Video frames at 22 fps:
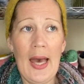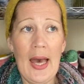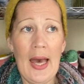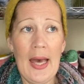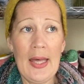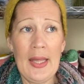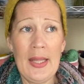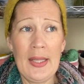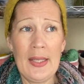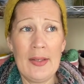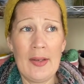
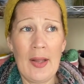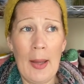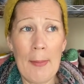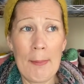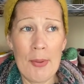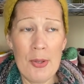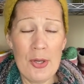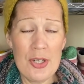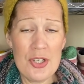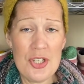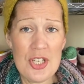And I
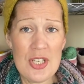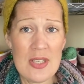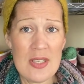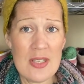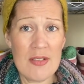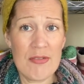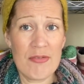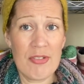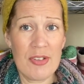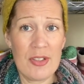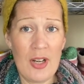purchased
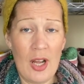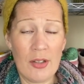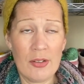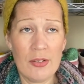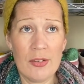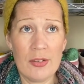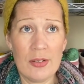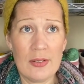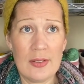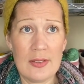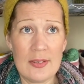the
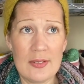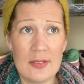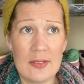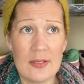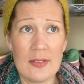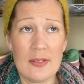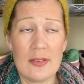ranunculus